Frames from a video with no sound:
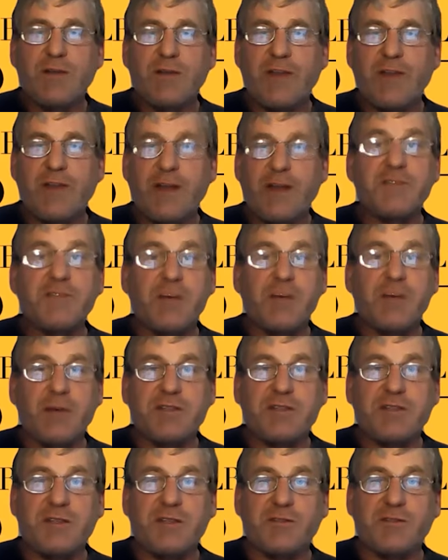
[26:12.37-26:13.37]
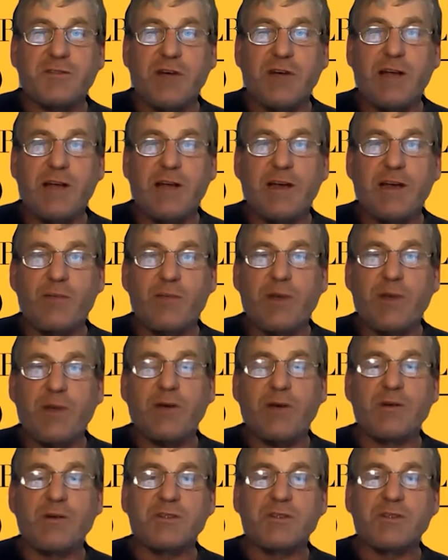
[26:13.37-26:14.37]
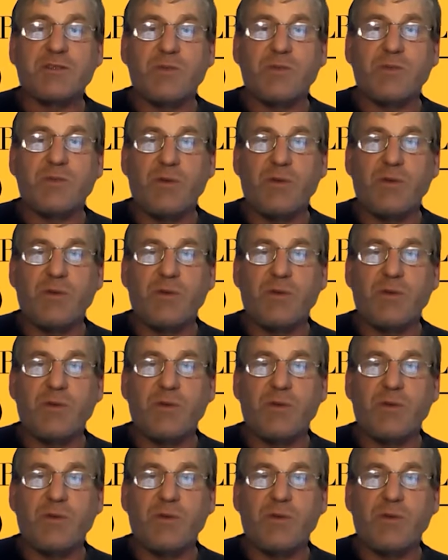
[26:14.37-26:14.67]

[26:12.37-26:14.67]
They don't so much in Australia because